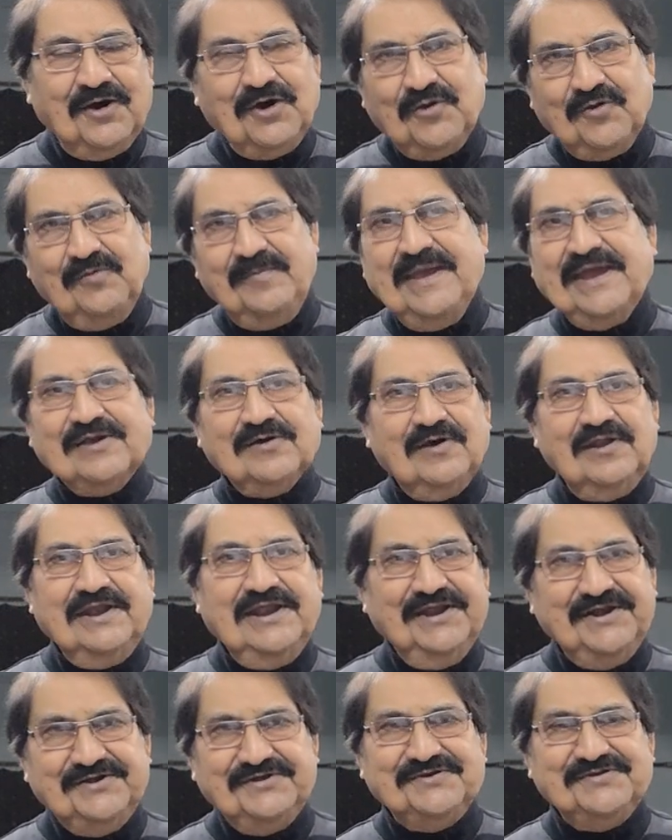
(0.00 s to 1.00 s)
or we may call
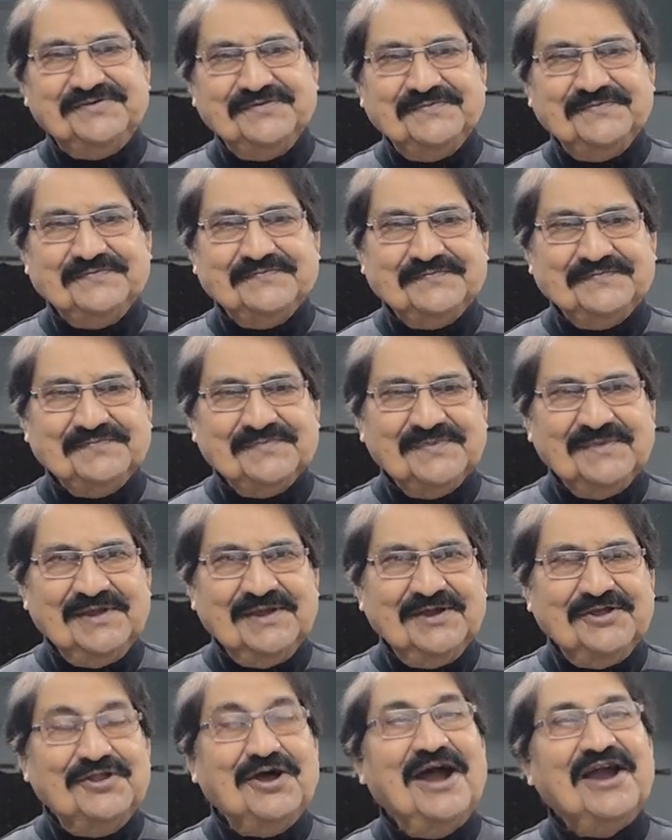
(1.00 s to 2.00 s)
it
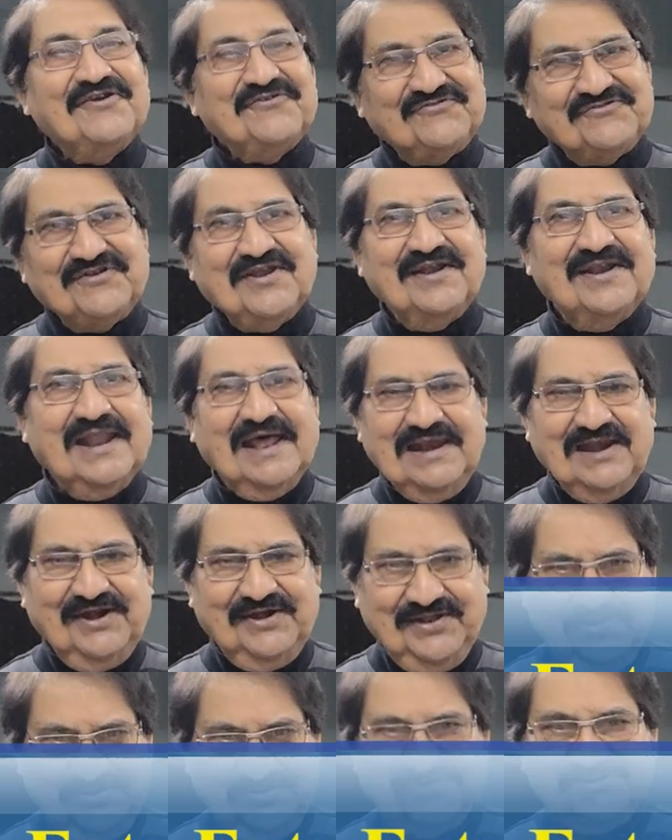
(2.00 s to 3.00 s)
the
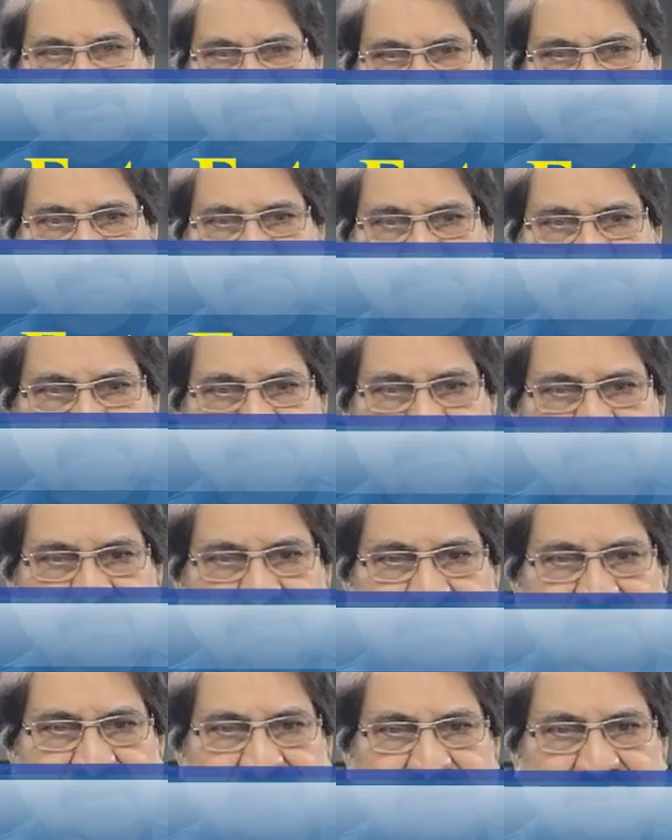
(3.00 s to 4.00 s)
externalities.
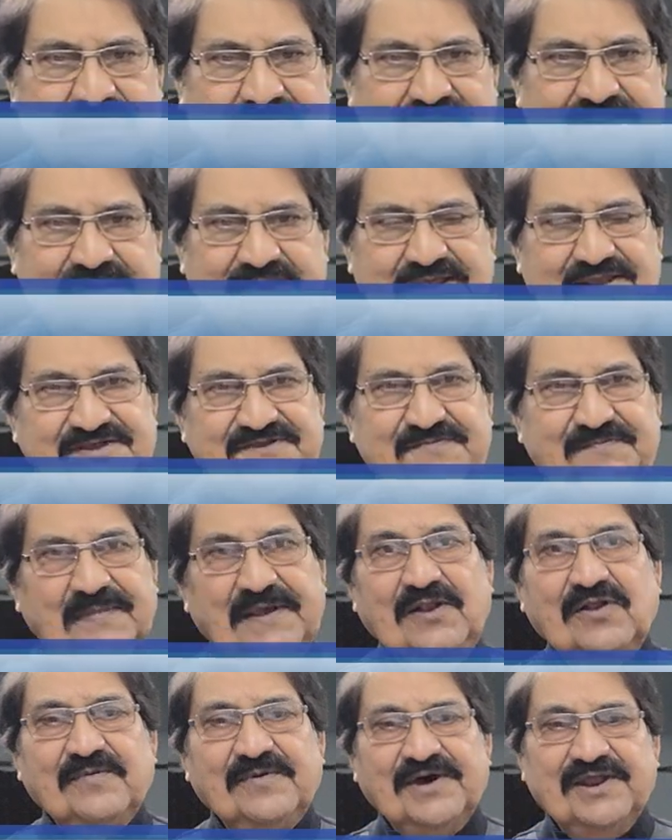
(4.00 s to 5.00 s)
The
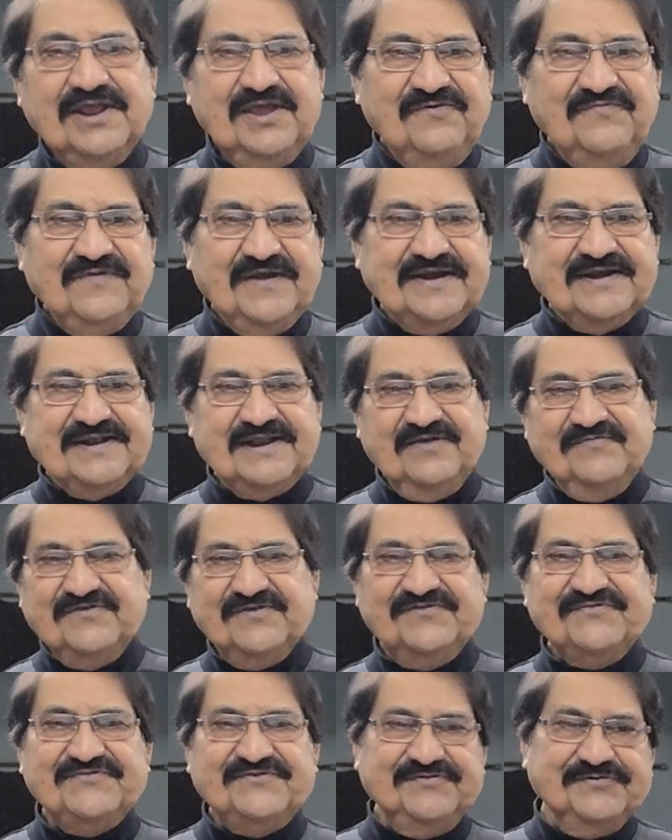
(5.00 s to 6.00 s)
spillover effect
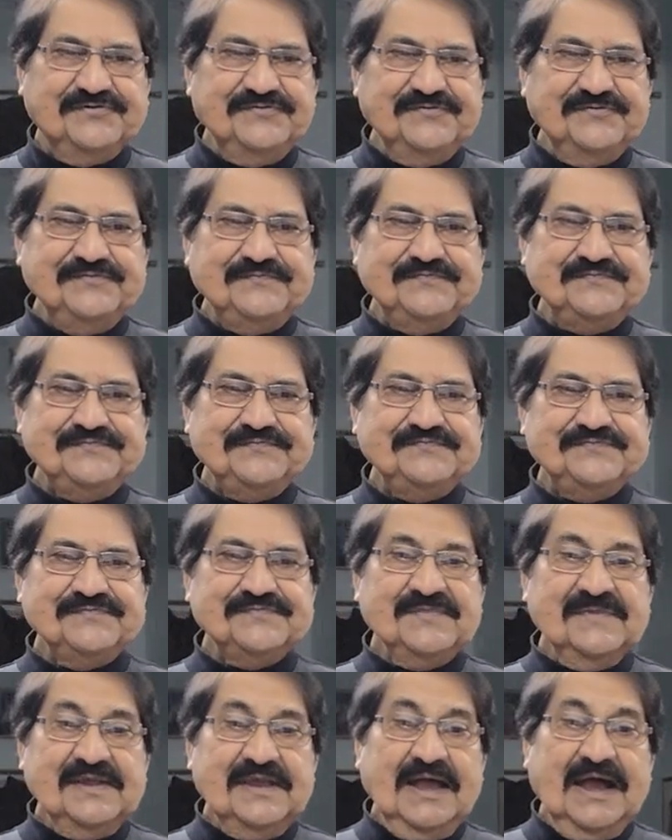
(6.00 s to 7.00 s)
refers to
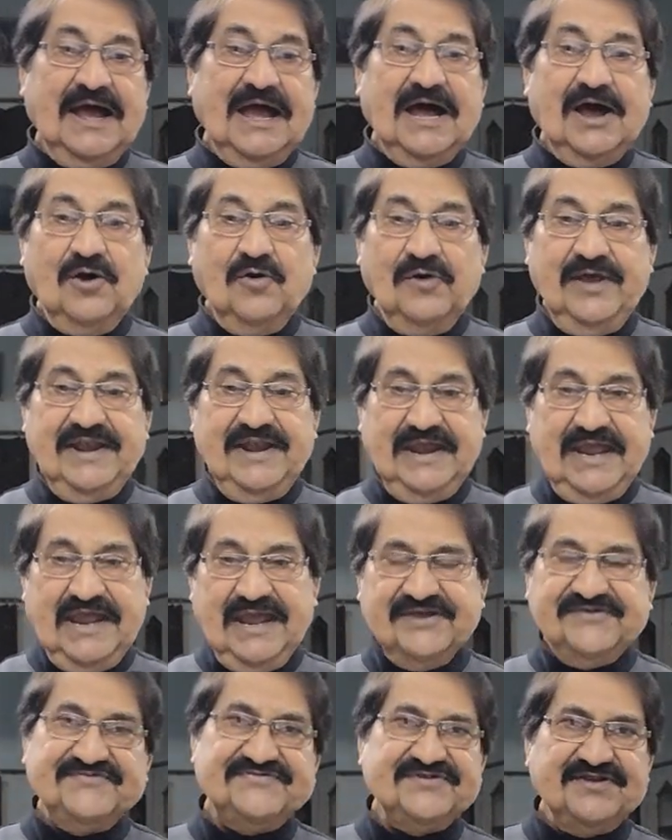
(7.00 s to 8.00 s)
how an
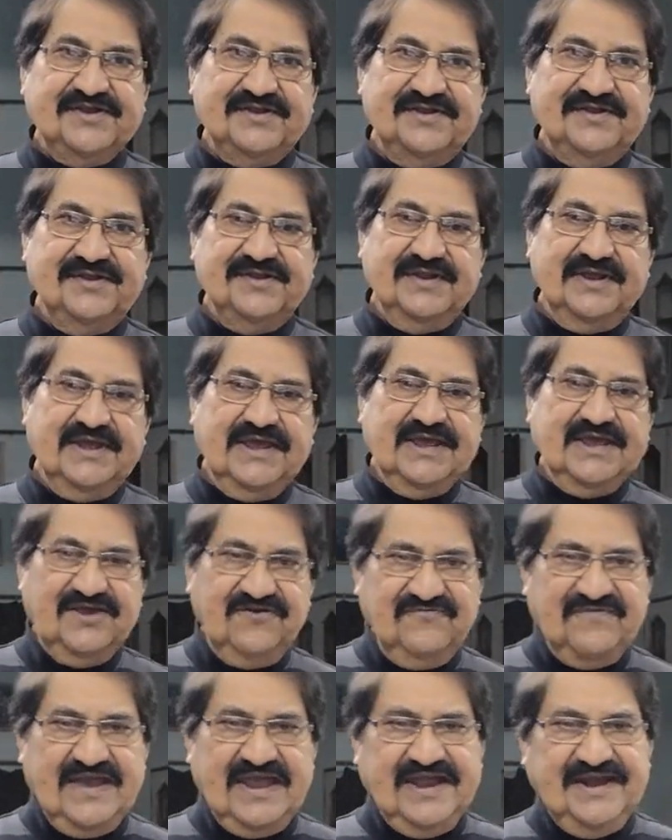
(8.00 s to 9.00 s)
action,
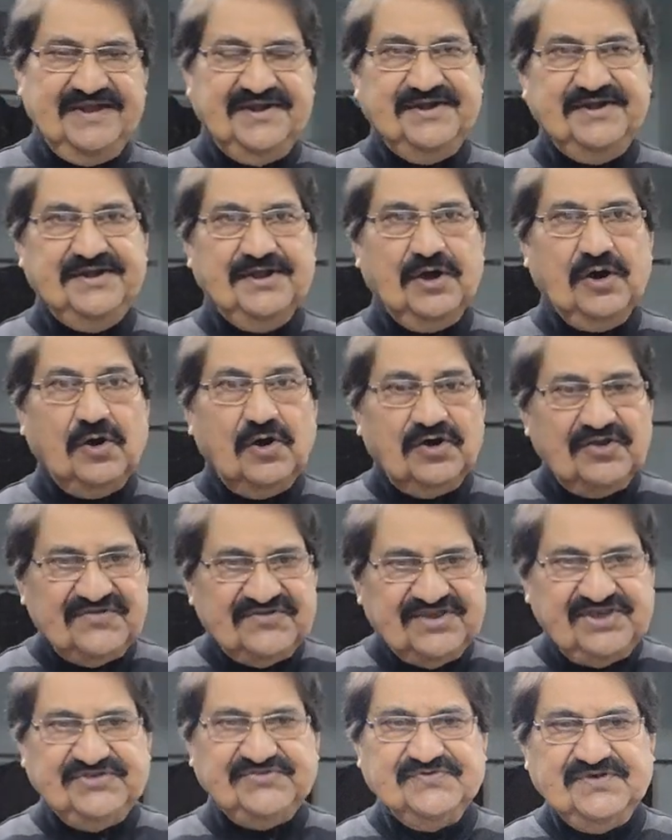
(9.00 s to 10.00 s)
event,
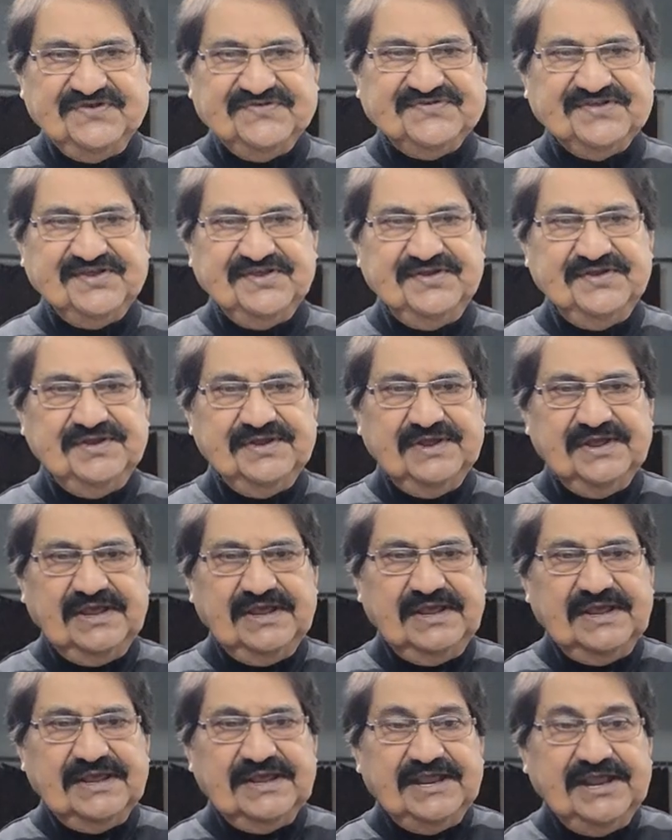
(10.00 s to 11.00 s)
or situation
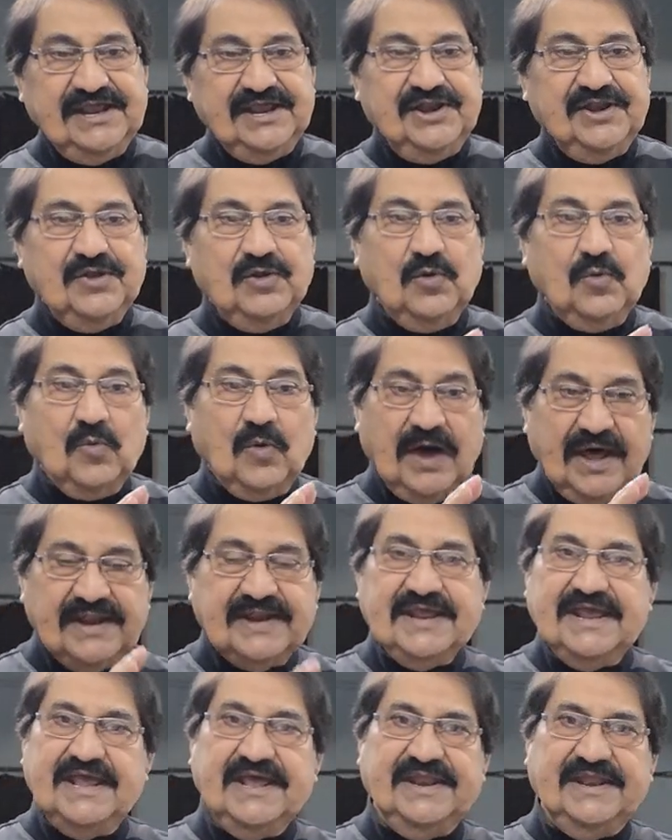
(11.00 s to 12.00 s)
in
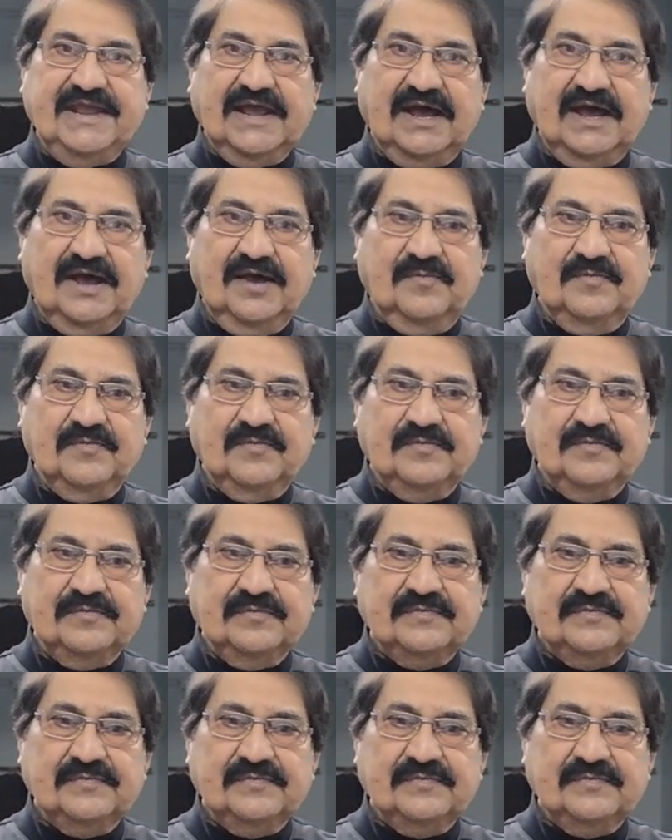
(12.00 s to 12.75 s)
one area